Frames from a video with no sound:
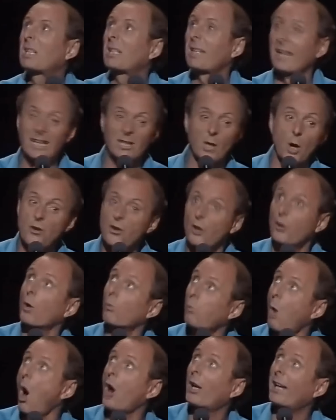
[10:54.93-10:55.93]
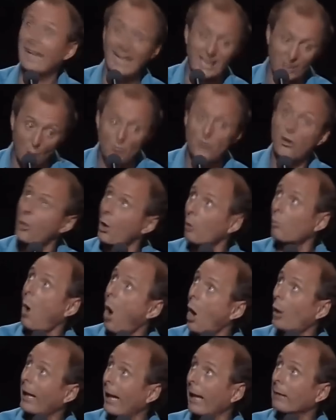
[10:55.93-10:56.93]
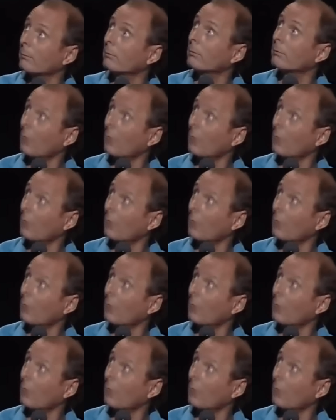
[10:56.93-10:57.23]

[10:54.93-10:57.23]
Psst, he's under the rock. He's under the rock.